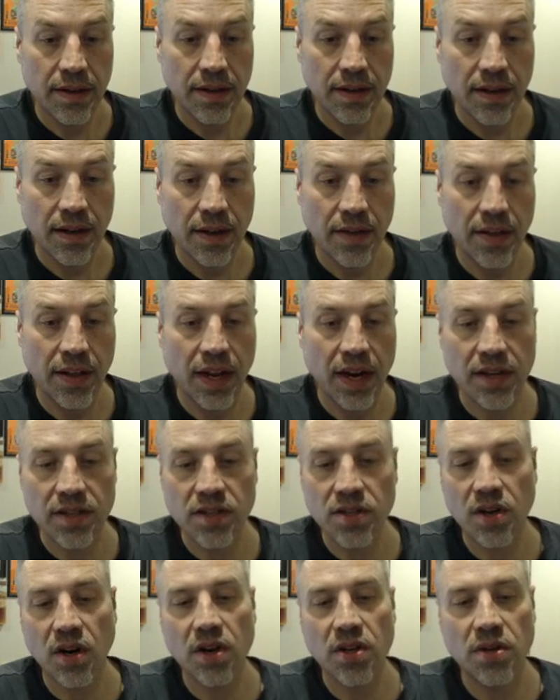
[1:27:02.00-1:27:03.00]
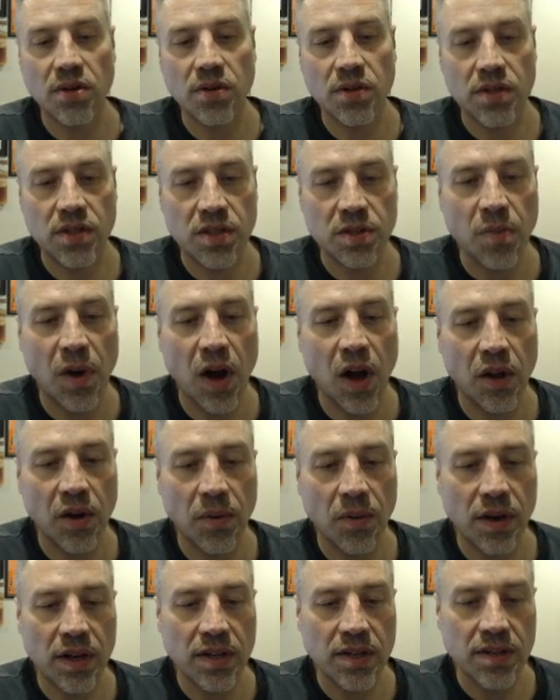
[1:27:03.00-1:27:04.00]
and then I started doing smaller
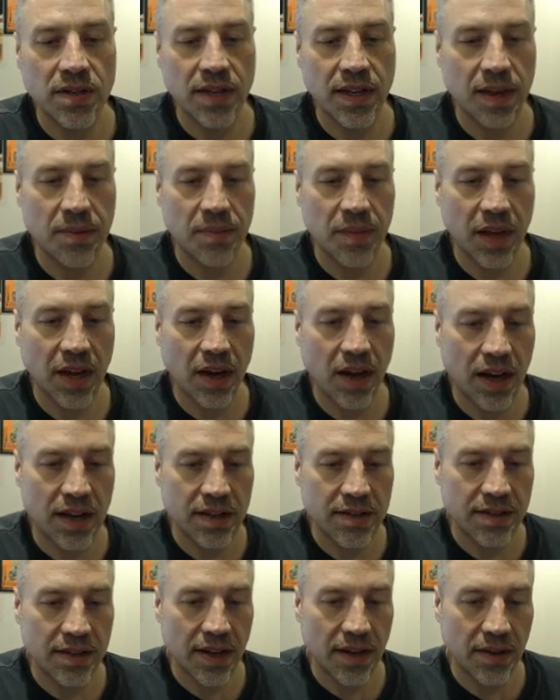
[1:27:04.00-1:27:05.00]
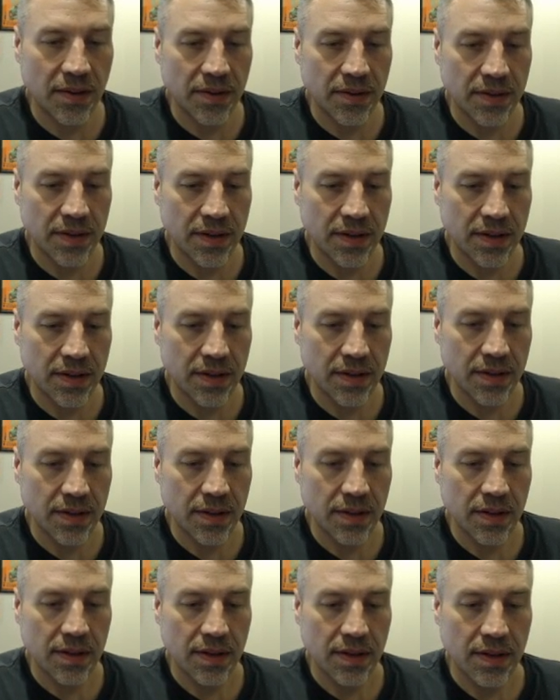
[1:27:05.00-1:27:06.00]
ones to keep the cost down,
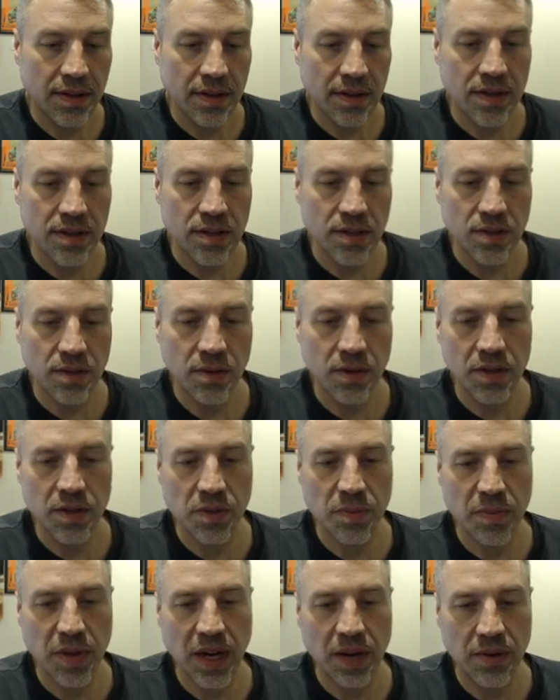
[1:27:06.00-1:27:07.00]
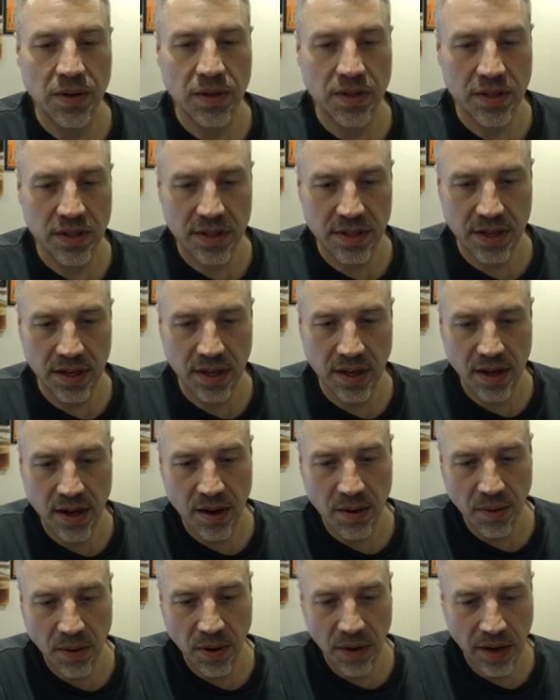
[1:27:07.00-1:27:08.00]
because doing those big ones just did not
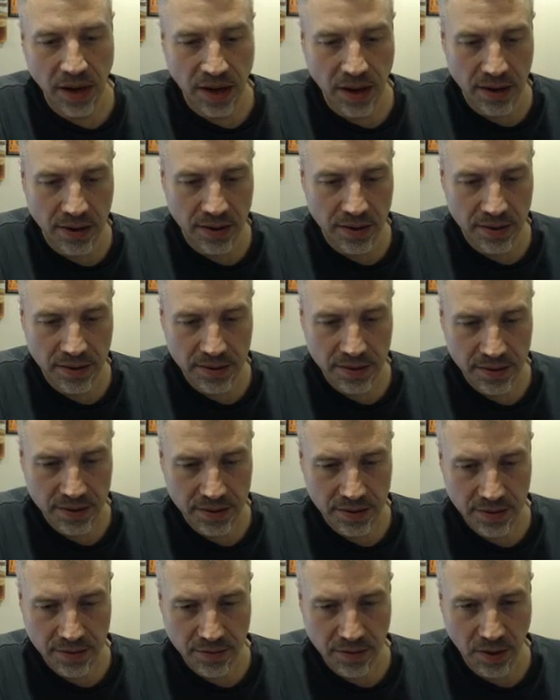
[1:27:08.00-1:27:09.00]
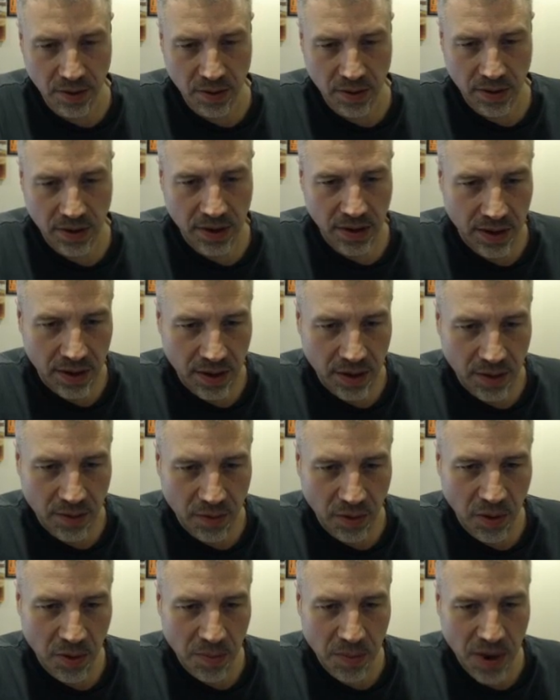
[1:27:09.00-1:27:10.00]
work out
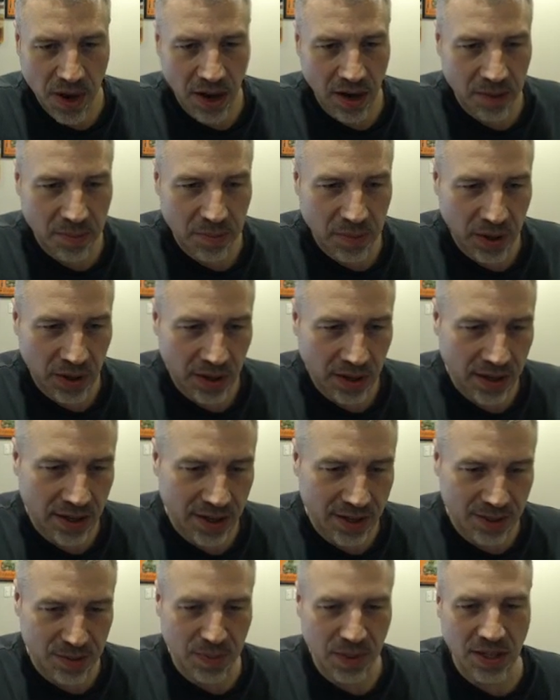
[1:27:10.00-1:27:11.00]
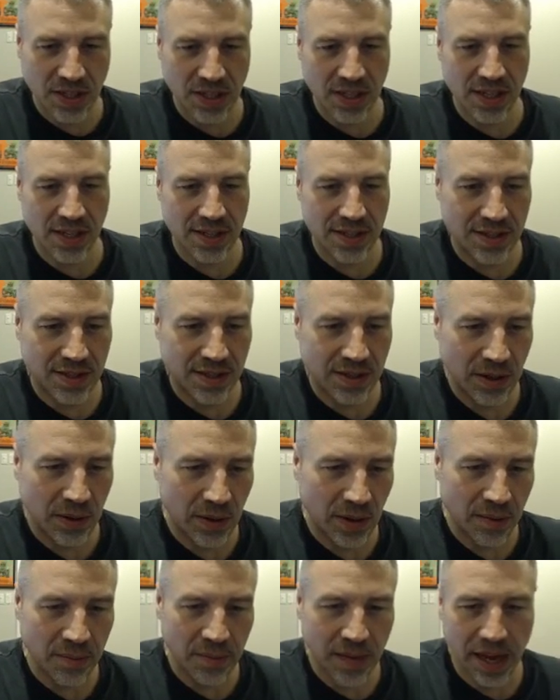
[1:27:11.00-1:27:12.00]
for the pocketbook, especially as a
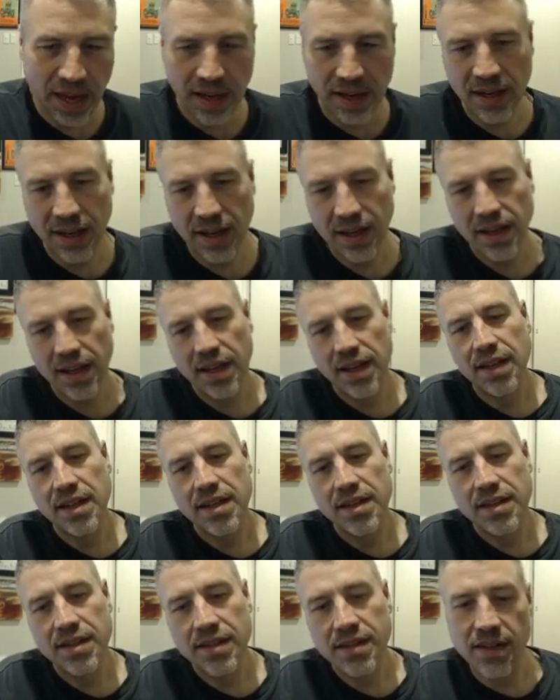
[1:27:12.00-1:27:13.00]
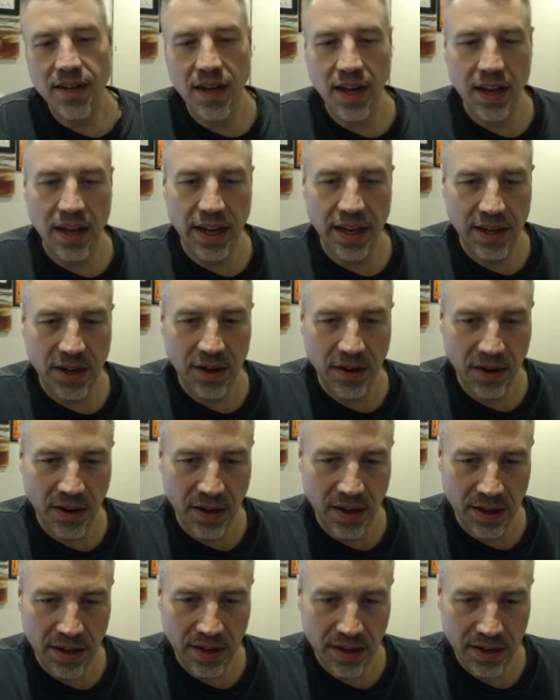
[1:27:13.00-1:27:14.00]
student, man. It's not like you're
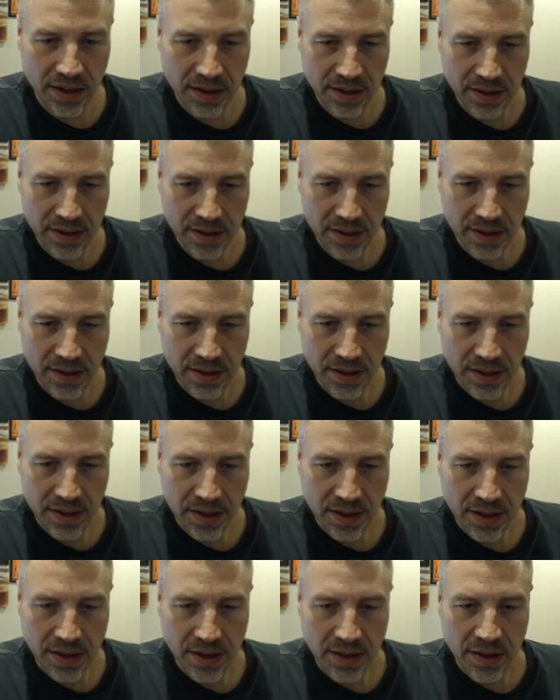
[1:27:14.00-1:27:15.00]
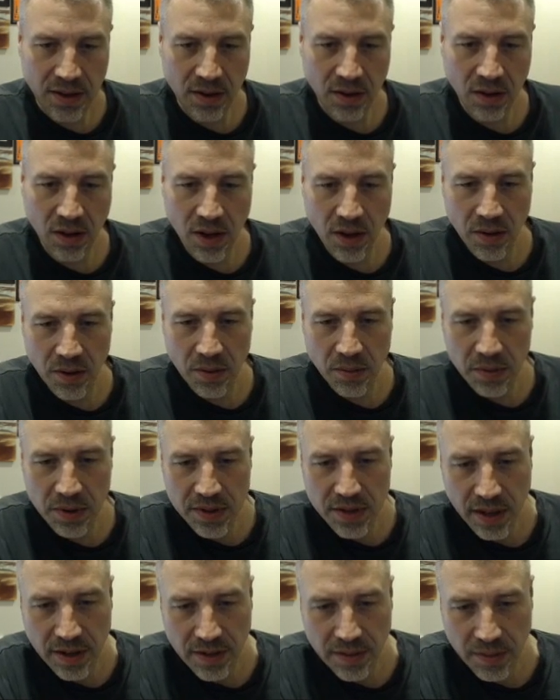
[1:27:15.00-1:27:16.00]
loaded with
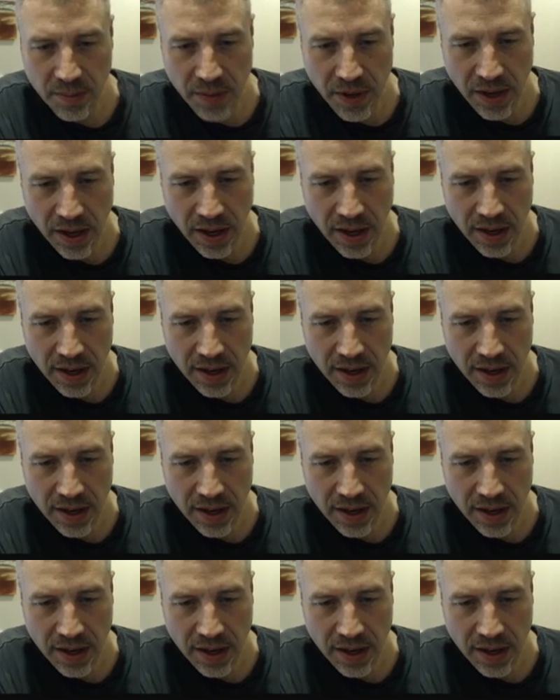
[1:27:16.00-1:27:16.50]
tons of money.